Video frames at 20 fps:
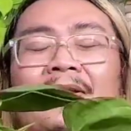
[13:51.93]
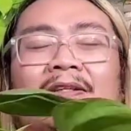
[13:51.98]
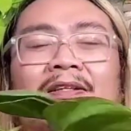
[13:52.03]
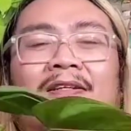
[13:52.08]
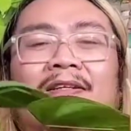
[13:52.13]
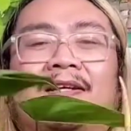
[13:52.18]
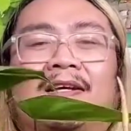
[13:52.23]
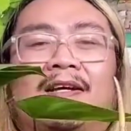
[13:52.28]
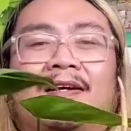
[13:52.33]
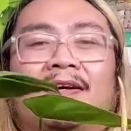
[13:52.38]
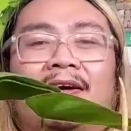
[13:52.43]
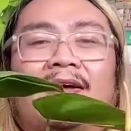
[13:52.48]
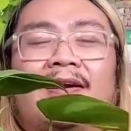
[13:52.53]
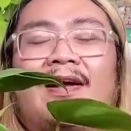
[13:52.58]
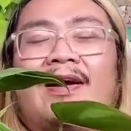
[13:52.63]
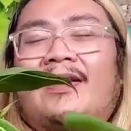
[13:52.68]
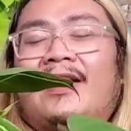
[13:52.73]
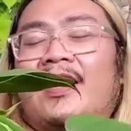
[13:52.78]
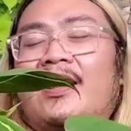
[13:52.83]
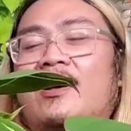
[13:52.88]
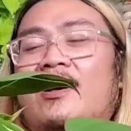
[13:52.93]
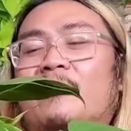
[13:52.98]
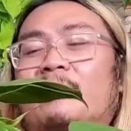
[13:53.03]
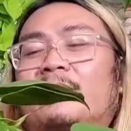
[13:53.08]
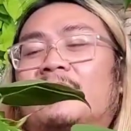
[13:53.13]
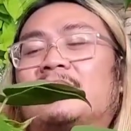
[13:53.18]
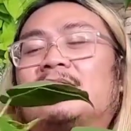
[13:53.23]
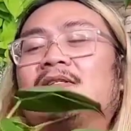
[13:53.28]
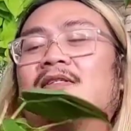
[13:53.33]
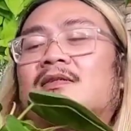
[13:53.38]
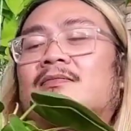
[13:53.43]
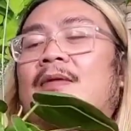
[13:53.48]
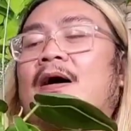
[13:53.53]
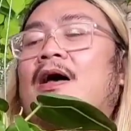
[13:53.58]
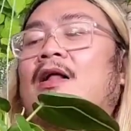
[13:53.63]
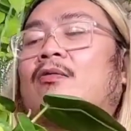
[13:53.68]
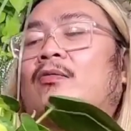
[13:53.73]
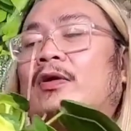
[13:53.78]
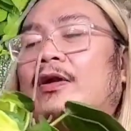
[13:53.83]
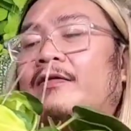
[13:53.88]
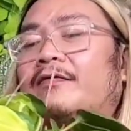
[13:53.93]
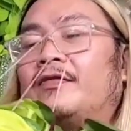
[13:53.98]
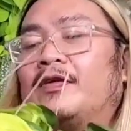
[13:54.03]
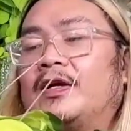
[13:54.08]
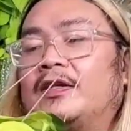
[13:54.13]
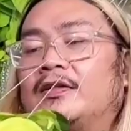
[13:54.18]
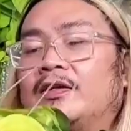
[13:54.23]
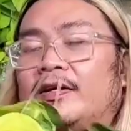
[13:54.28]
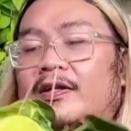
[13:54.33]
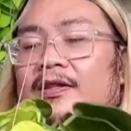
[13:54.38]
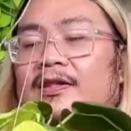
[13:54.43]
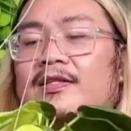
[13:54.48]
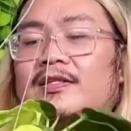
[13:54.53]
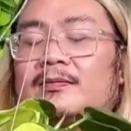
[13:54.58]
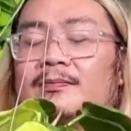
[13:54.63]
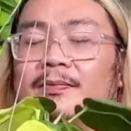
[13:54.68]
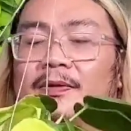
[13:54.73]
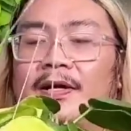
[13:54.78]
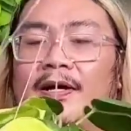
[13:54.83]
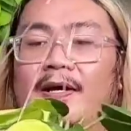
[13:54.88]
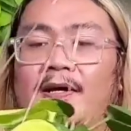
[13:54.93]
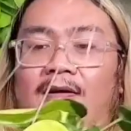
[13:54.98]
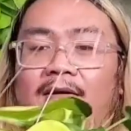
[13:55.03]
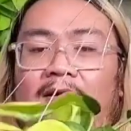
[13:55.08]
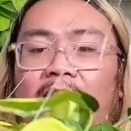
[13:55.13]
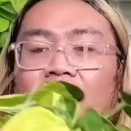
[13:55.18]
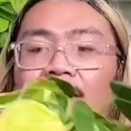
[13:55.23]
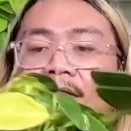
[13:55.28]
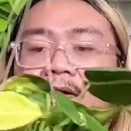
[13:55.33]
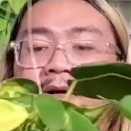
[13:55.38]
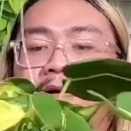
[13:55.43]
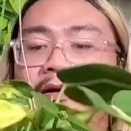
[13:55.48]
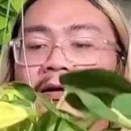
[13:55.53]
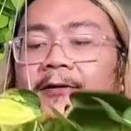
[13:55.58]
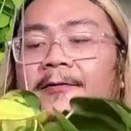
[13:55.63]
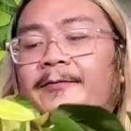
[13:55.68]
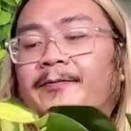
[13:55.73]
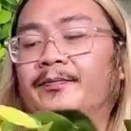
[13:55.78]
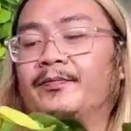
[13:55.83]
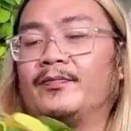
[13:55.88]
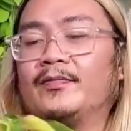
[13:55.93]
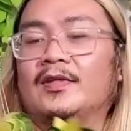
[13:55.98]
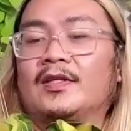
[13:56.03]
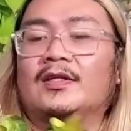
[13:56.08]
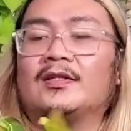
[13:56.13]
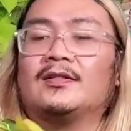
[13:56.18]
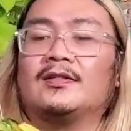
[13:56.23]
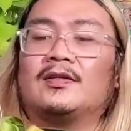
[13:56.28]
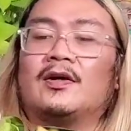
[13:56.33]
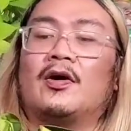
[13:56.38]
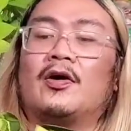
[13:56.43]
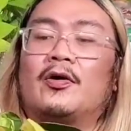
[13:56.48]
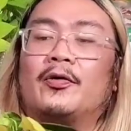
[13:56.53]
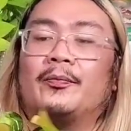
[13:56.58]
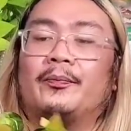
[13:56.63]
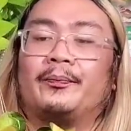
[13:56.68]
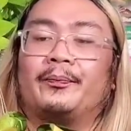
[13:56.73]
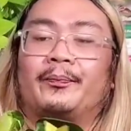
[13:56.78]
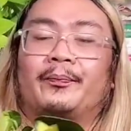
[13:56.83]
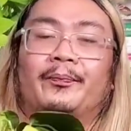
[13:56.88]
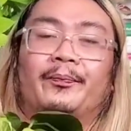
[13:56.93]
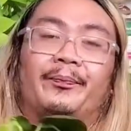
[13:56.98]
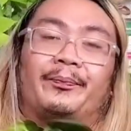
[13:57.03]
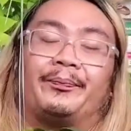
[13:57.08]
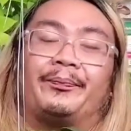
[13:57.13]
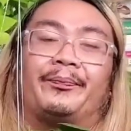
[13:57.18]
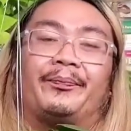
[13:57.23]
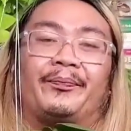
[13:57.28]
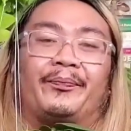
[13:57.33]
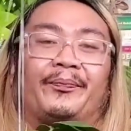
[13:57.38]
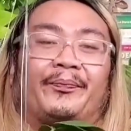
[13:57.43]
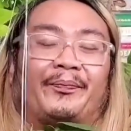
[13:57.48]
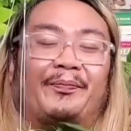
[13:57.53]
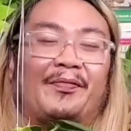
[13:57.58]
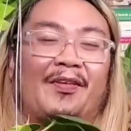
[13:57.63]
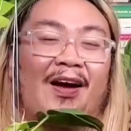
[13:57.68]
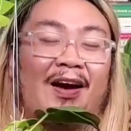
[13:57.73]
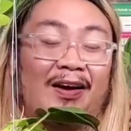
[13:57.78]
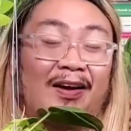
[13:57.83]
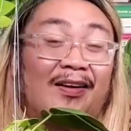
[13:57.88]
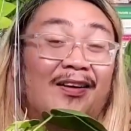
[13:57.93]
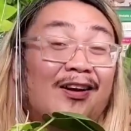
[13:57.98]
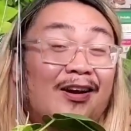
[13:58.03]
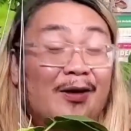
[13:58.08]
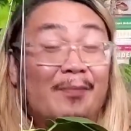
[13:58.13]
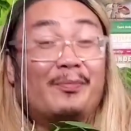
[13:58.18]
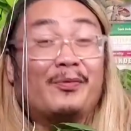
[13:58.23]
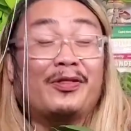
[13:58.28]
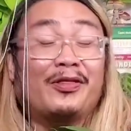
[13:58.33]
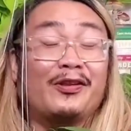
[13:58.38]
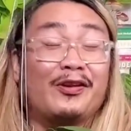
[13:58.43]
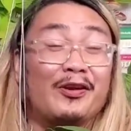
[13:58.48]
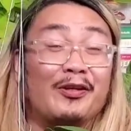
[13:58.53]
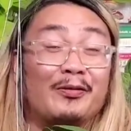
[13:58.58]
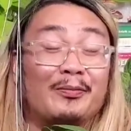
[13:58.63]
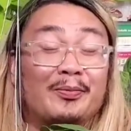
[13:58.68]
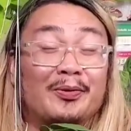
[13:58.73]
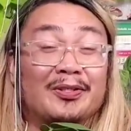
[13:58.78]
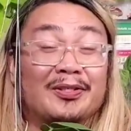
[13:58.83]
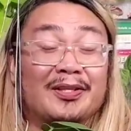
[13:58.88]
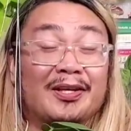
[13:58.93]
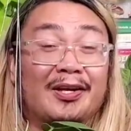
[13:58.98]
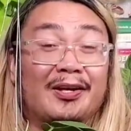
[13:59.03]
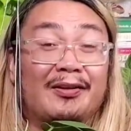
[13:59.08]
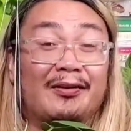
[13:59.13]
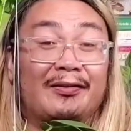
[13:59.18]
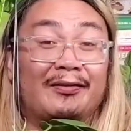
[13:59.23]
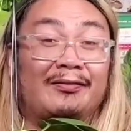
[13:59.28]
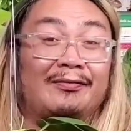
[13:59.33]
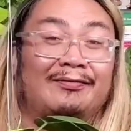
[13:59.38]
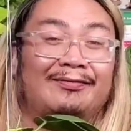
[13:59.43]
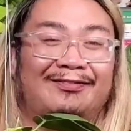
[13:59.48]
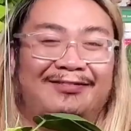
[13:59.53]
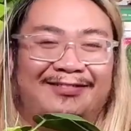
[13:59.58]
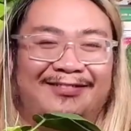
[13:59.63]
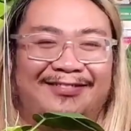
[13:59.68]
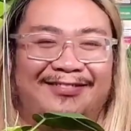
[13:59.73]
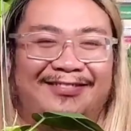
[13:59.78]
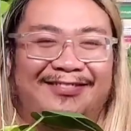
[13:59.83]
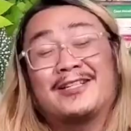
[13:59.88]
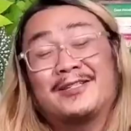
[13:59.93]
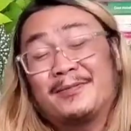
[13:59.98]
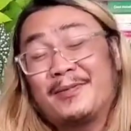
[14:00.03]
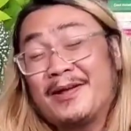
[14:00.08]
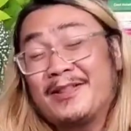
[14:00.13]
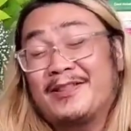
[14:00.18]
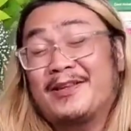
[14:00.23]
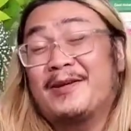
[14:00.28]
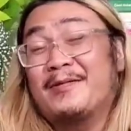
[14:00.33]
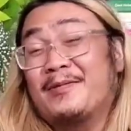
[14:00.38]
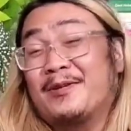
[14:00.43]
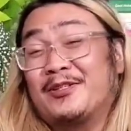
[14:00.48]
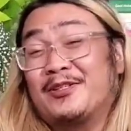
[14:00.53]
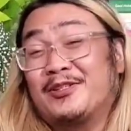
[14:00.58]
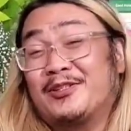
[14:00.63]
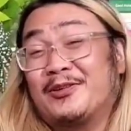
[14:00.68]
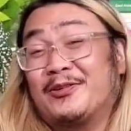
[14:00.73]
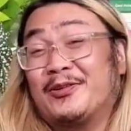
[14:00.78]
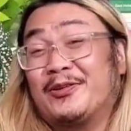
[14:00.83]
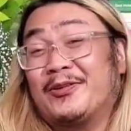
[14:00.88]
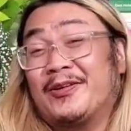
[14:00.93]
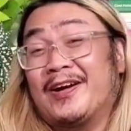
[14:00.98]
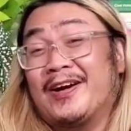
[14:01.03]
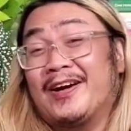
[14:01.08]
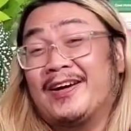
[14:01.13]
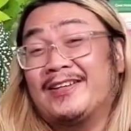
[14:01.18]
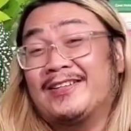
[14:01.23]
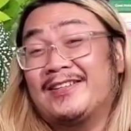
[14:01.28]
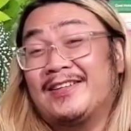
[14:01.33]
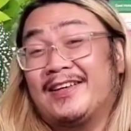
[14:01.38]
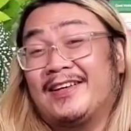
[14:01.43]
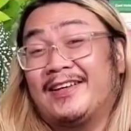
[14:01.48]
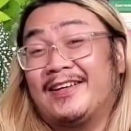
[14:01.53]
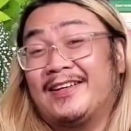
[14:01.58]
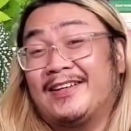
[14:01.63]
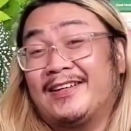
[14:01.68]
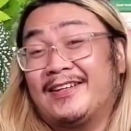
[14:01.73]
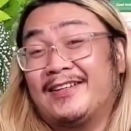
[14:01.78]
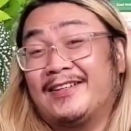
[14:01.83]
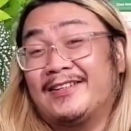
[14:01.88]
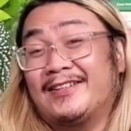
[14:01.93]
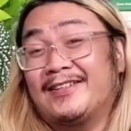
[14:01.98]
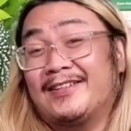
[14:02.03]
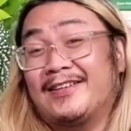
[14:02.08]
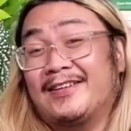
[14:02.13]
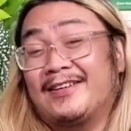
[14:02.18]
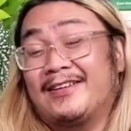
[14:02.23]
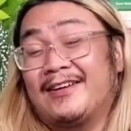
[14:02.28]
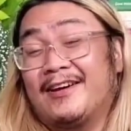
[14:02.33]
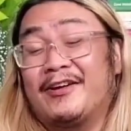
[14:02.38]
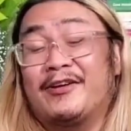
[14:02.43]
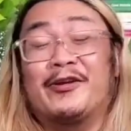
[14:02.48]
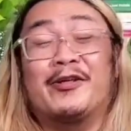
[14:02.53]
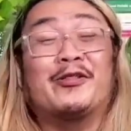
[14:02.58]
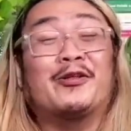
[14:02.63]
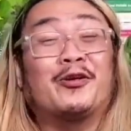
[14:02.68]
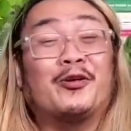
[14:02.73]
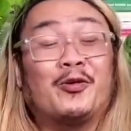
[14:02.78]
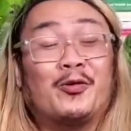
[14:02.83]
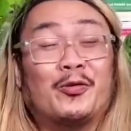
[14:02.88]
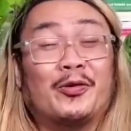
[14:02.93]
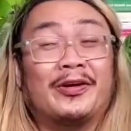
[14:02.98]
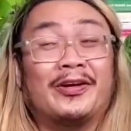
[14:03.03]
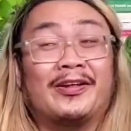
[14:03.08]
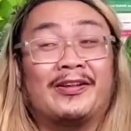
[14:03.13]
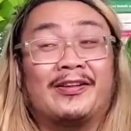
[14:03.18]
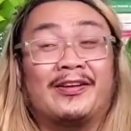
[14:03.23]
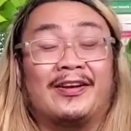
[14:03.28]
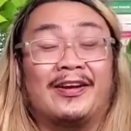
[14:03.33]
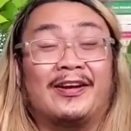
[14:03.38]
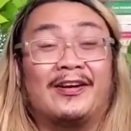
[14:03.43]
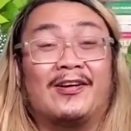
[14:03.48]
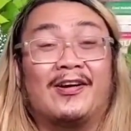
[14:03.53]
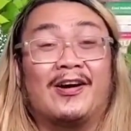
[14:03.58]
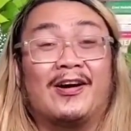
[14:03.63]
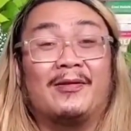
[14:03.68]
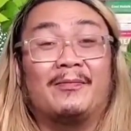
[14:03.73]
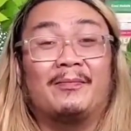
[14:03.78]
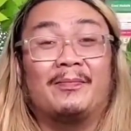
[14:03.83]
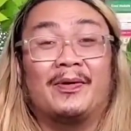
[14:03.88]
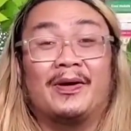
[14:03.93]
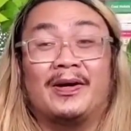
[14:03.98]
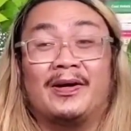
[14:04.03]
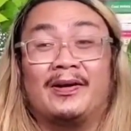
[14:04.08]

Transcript: looking, and I can't help but to smile whenever I look at this plant. So I ended up with another Brazil. This plant that I'm going to show you guys is another Hoya that I got,